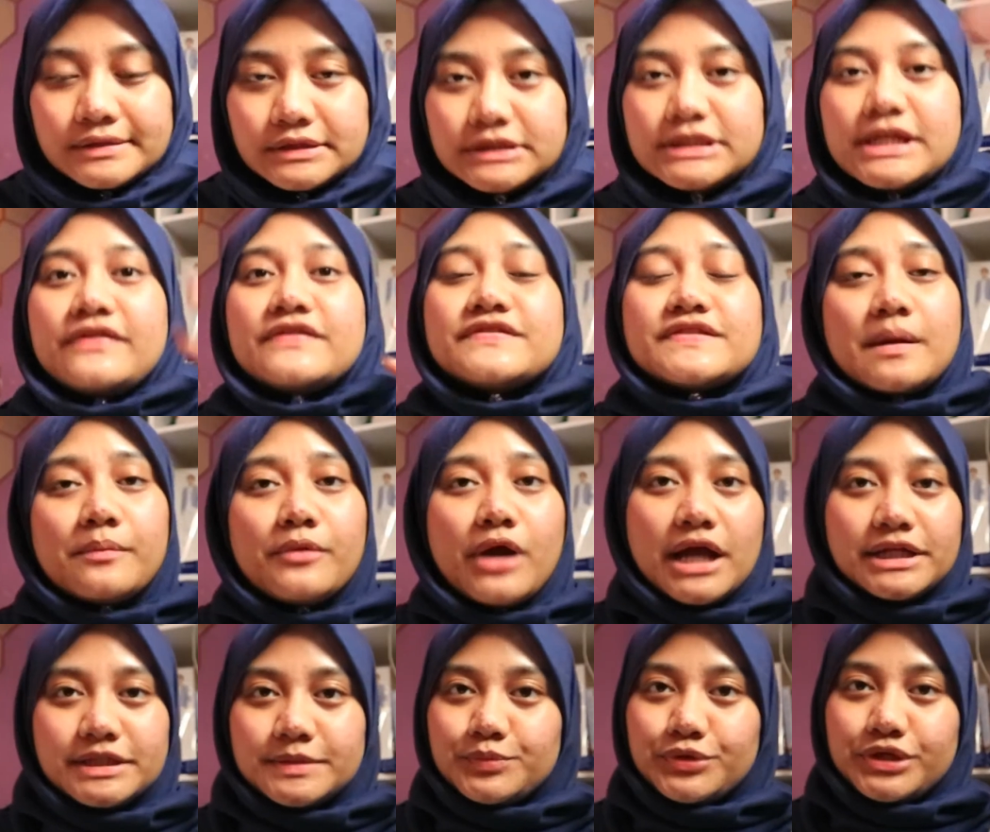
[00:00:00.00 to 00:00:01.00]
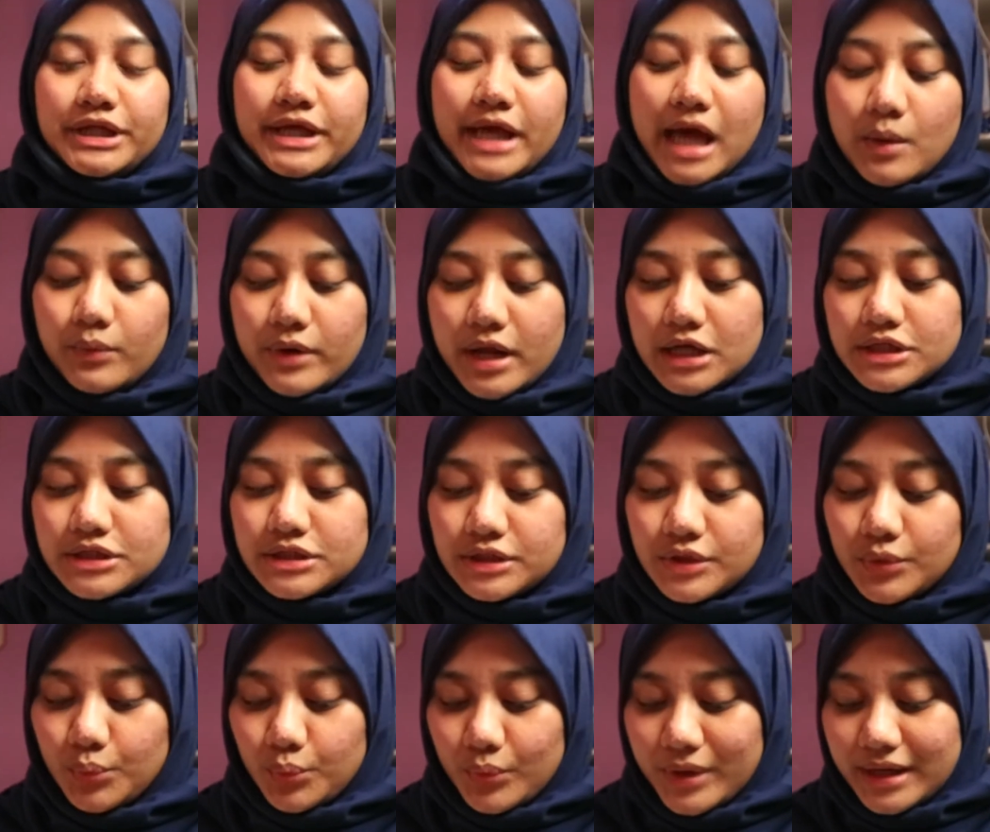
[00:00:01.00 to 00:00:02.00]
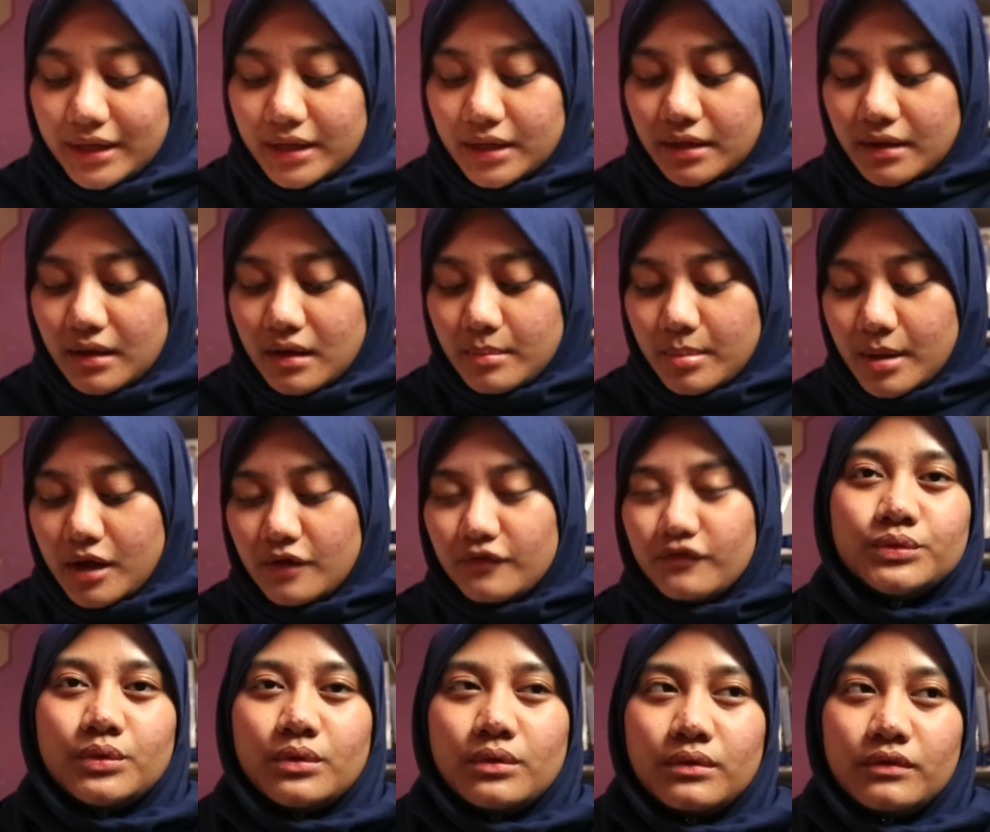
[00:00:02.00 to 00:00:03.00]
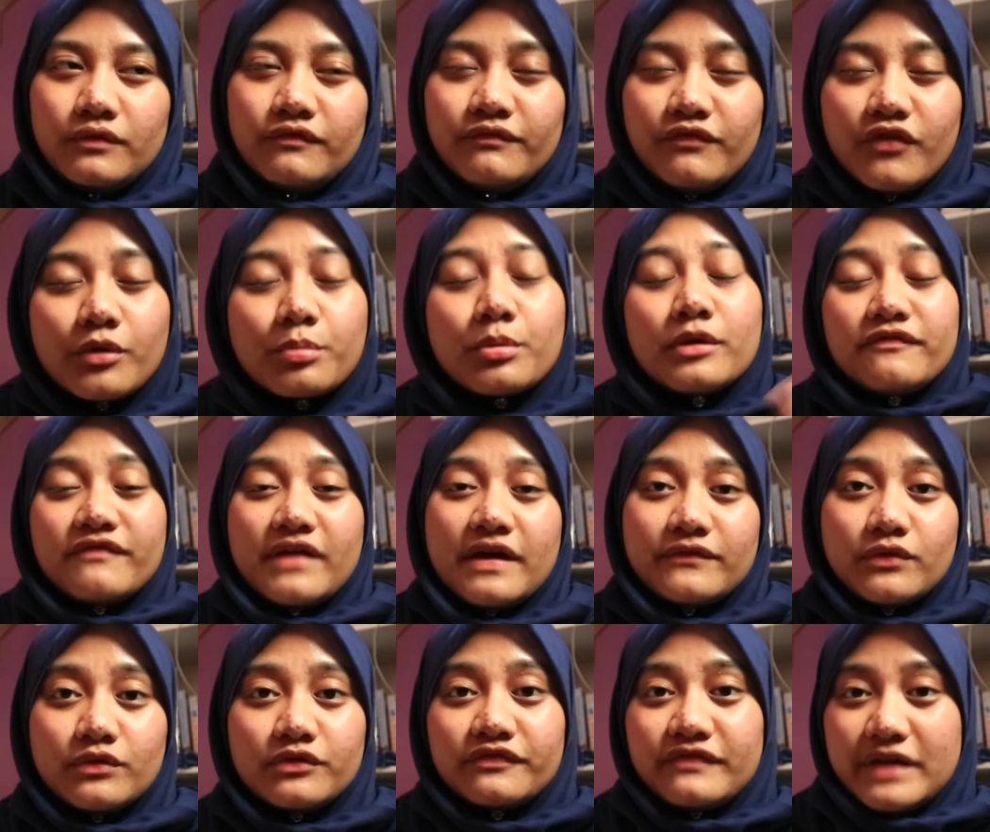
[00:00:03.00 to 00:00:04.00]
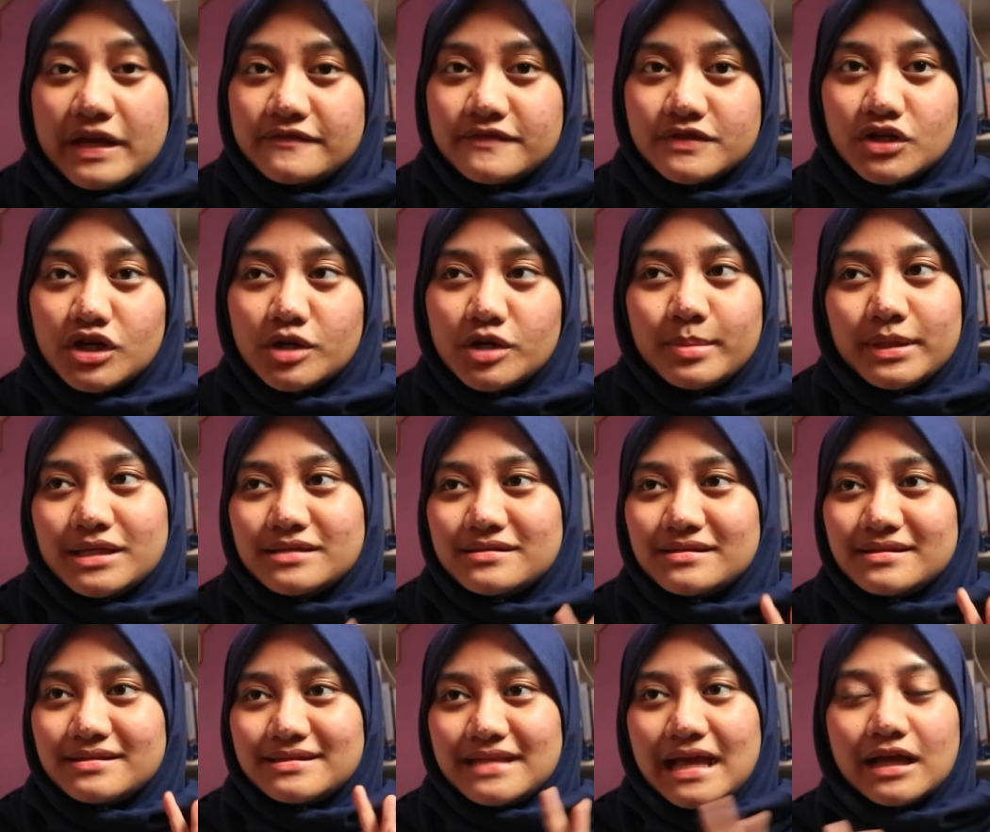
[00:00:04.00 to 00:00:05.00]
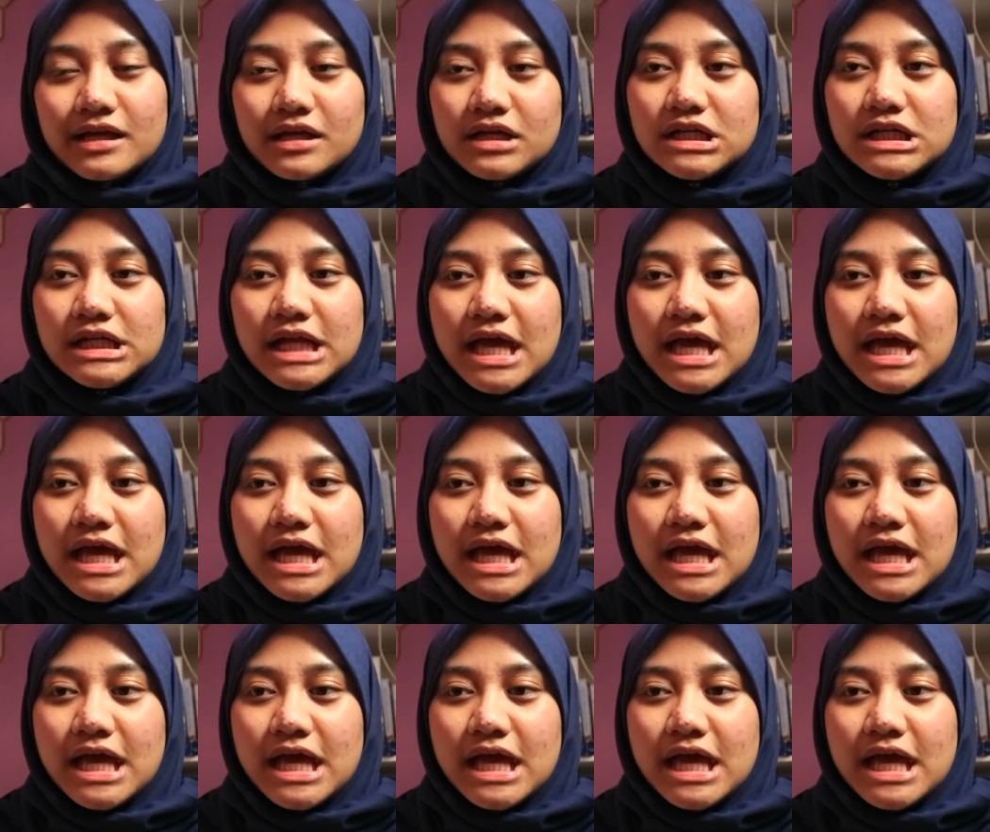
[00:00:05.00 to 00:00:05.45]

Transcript: Okay, the summer item pretty, I would actually rate it about 4.5 over 5 star because it's that good.